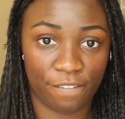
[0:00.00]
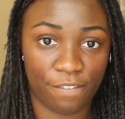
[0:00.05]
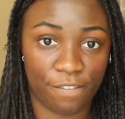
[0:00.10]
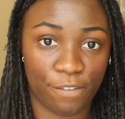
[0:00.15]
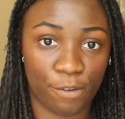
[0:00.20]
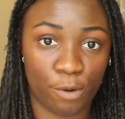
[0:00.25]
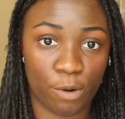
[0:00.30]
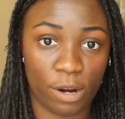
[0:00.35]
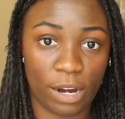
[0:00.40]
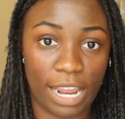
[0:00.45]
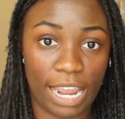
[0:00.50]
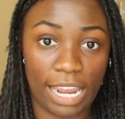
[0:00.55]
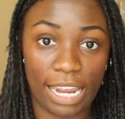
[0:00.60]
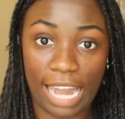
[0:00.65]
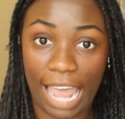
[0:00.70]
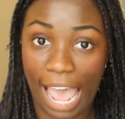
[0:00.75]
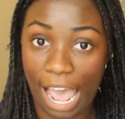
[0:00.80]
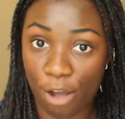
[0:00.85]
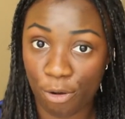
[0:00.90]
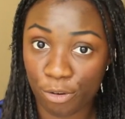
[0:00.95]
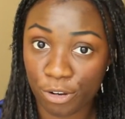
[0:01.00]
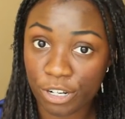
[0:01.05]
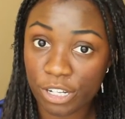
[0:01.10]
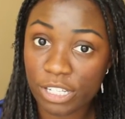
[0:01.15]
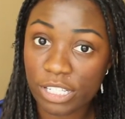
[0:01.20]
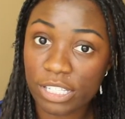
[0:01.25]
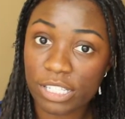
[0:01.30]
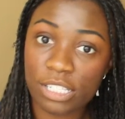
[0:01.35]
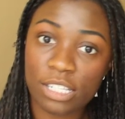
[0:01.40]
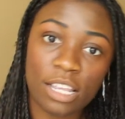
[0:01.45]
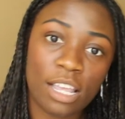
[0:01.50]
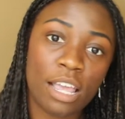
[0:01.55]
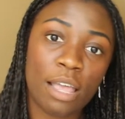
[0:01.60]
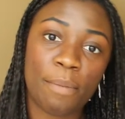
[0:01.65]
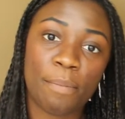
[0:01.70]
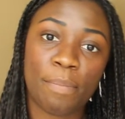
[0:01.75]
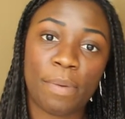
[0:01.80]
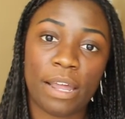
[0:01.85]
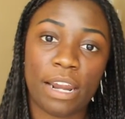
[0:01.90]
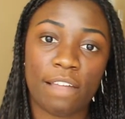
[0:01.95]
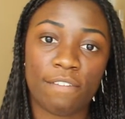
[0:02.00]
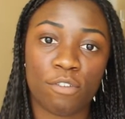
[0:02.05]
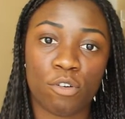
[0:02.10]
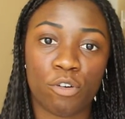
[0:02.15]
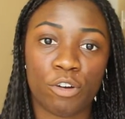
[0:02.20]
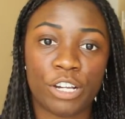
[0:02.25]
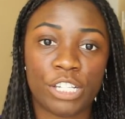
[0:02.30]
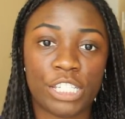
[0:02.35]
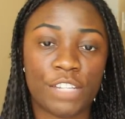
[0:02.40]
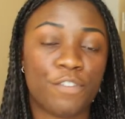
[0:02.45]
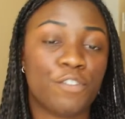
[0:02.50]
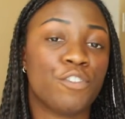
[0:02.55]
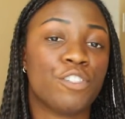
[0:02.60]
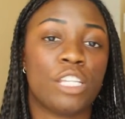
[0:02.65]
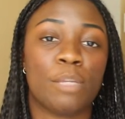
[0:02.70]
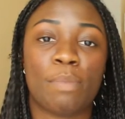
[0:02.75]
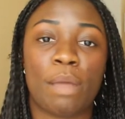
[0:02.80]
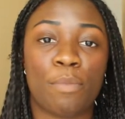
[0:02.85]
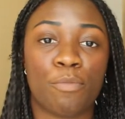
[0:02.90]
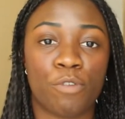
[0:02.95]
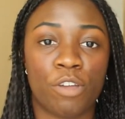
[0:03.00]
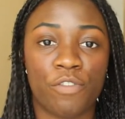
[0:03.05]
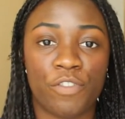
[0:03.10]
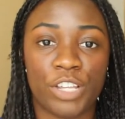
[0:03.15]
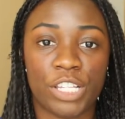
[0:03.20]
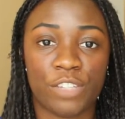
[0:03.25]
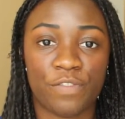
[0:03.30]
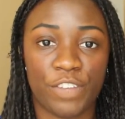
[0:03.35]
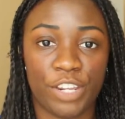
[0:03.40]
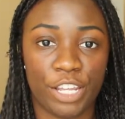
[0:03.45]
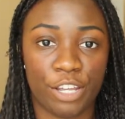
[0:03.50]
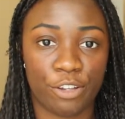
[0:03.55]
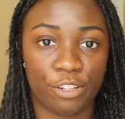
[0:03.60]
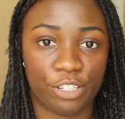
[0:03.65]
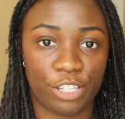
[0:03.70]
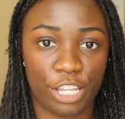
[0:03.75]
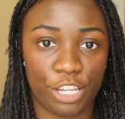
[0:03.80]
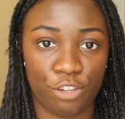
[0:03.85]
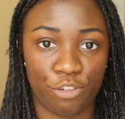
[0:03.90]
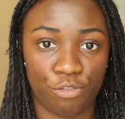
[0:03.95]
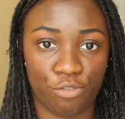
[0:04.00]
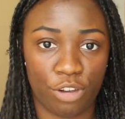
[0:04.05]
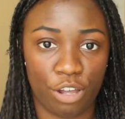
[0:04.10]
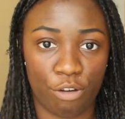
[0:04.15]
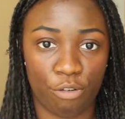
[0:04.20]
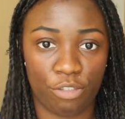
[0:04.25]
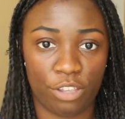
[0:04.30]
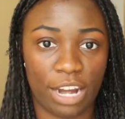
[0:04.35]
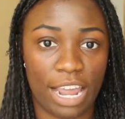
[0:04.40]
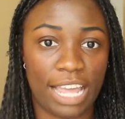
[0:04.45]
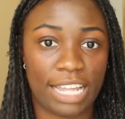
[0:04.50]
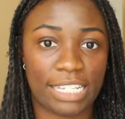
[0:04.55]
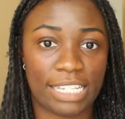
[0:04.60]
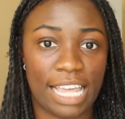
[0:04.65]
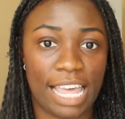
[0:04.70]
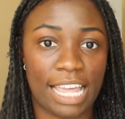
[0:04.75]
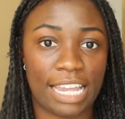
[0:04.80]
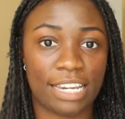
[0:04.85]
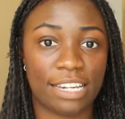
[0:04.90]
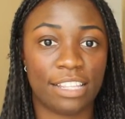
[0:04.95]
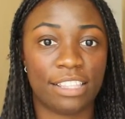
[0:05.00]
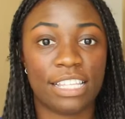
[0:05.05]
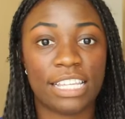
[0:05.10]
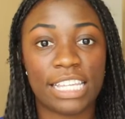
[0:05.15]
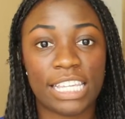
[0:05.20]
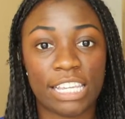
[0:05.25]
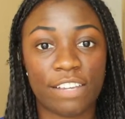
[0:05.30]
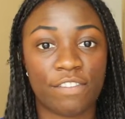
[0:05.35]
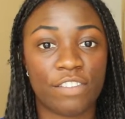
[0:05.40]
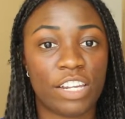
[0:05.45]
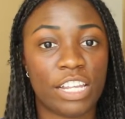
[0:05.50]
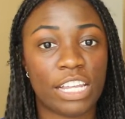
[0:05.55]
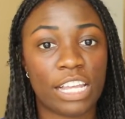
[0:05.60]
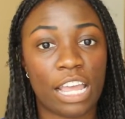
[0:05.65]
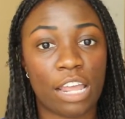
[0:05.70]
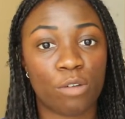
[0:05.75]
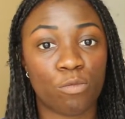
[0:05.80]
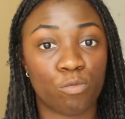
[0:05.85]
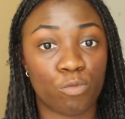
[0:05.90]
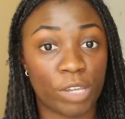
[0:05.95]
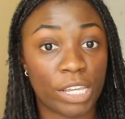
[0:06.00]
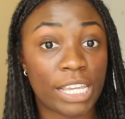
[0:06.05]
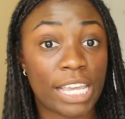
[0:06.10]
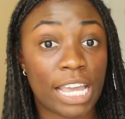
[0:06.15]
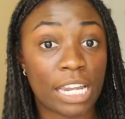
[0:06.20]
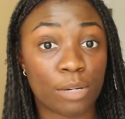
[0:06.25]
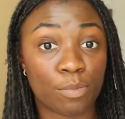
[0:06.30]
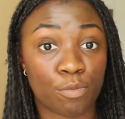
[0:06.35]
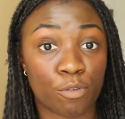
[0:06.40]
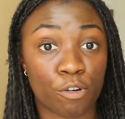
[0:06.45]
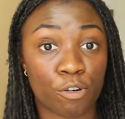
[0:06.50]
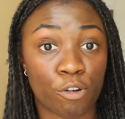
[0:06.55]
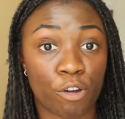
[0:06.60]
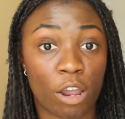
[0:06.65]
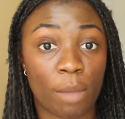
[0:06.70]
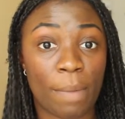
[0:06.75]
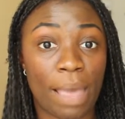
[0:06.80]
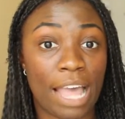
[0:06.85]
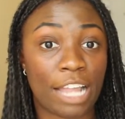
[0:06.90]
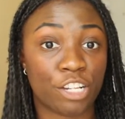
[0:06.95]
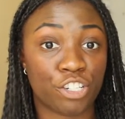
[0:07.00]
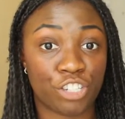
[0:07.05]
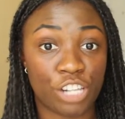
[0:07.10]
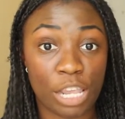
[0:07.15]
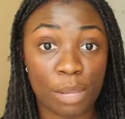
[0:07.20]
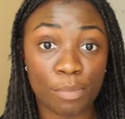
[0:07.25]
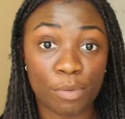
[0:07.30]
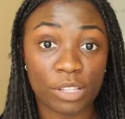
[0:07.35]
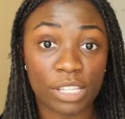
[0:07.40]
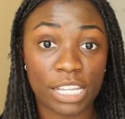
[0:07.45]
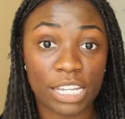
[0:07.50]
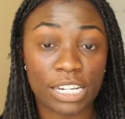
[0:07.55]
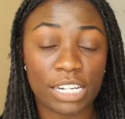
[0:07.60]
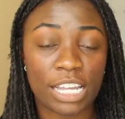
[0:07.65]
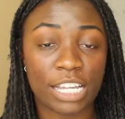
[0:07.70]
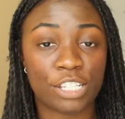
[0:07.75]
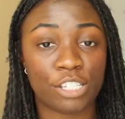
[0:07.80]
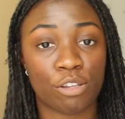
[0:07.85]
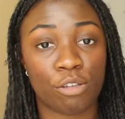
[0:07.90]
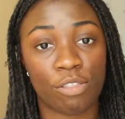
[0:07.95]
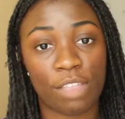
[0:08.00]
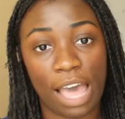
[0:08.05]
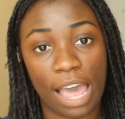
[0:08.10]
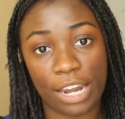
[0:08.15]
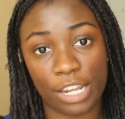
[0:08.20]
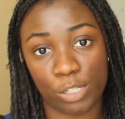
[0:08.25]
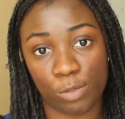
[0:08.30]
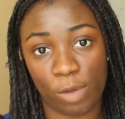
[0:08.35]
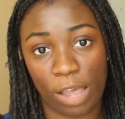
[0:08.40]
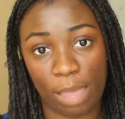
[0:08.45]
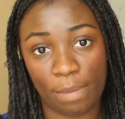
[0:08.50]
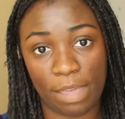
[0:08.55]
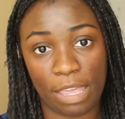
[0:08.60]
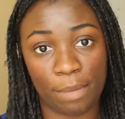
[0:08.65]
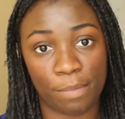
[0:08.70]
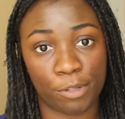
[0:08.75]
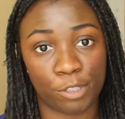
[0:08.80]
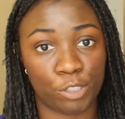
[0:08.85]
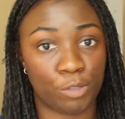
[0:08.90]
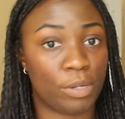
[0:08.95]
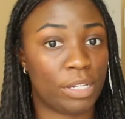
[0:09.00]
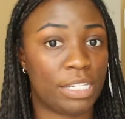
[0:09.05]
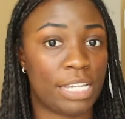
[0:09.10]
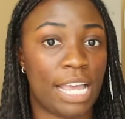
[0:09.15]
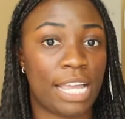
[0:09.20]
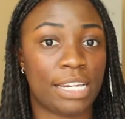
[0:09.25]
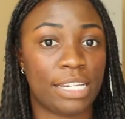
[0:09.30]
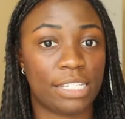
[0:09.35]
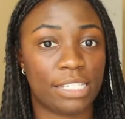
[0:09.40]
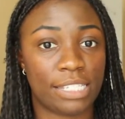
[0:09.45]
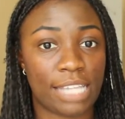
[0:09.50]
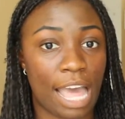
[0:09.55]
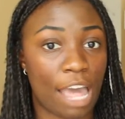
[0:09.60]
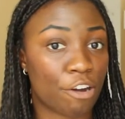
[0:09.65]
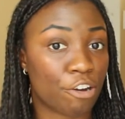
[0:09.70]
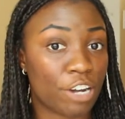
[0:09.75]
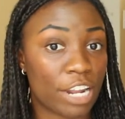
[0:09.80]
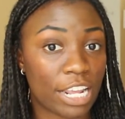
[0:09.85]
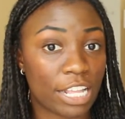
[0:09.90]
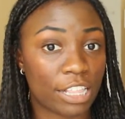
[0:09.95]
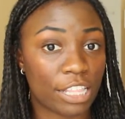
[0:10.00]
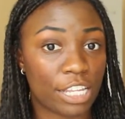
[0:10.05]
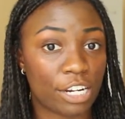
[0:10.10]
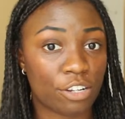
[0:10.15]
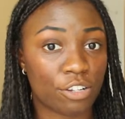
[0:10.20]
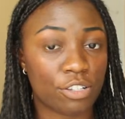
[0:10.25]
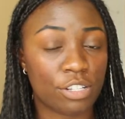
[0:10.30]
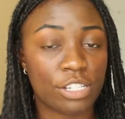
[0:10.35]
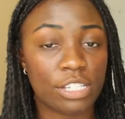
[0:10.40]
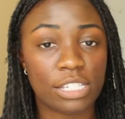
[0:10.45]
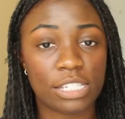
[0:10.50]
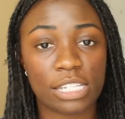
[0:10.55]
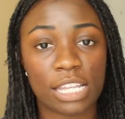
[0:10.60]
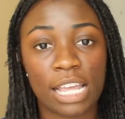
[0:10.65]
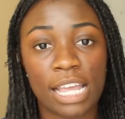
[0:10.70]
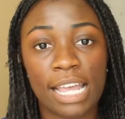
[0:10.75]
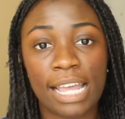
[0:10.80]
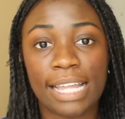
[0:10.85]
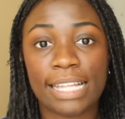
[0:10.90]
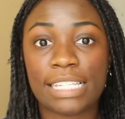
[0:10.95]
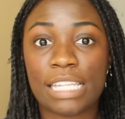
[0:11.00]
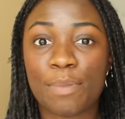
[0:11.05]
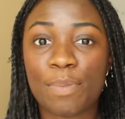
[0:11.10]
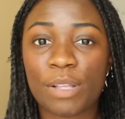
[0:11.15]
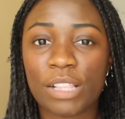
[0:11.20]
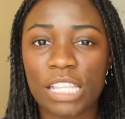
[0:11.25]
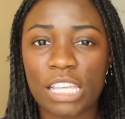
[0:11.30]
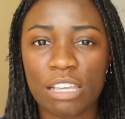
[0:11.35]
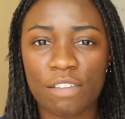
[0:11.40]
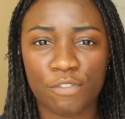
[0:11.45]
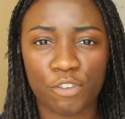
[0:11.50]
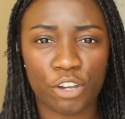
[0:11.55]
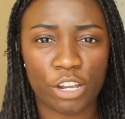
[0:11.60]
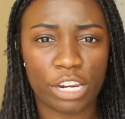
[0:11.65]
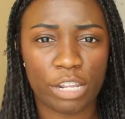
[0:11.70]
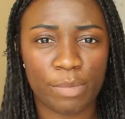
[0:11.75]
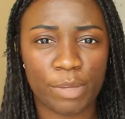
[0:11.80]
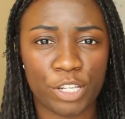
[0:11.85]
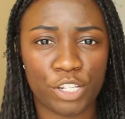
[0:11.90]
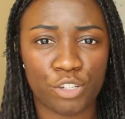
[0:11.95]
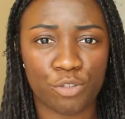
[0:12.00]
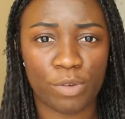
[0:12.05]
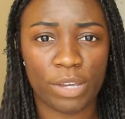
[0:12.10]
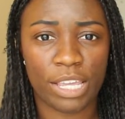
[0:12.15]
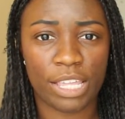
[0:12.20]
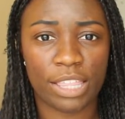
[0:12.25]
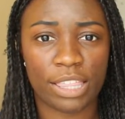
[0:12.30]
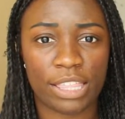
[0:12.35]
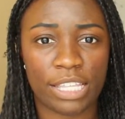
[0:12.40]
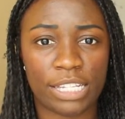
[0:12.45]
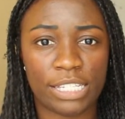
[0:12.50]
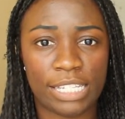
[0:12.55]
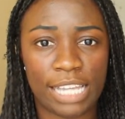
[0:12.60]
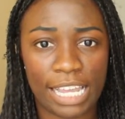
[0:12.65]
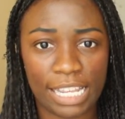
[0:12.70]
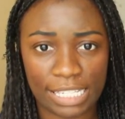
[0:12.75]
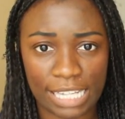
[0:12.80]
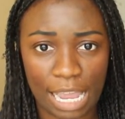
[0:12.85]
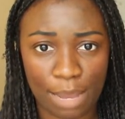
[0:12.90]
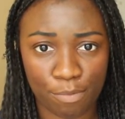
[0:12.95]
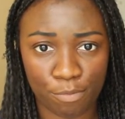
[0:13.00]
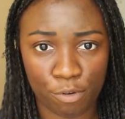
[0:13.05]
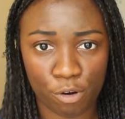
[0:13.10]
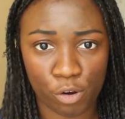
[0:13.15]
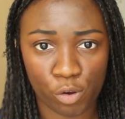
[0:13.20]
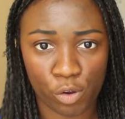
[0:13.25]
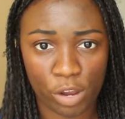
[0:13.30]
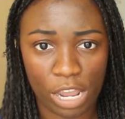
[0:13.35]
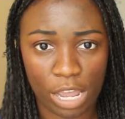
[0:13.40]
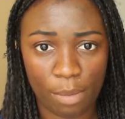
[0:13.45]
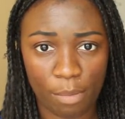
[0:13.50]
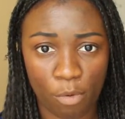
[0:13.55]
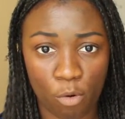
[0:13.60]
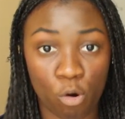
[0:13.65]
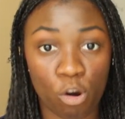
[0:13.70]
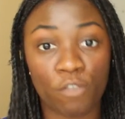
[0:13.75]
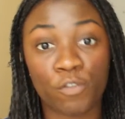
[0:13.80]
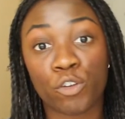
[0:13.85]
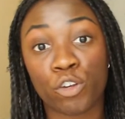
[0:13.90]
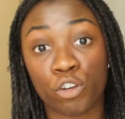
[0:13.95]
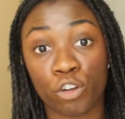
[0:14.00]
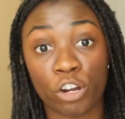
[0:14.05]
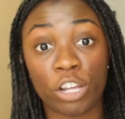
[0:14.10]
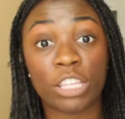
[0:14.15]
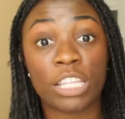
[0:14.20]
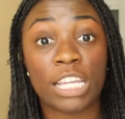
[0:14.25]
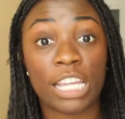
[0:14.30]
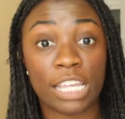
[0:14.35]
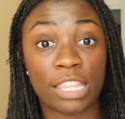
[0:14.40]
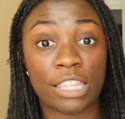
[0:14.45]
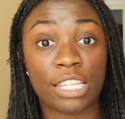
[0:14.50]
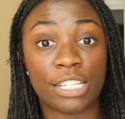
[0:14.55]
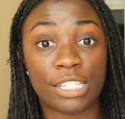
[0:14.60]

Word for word: for eight hours. But of course, if you've seen my previous videos, then you know that I attend the evening and weekend program at Chamberlain. And so that is why I'm able to attend Saturday clinicals. Typically, if you're gonna be doing the daytime program or if you're currently in the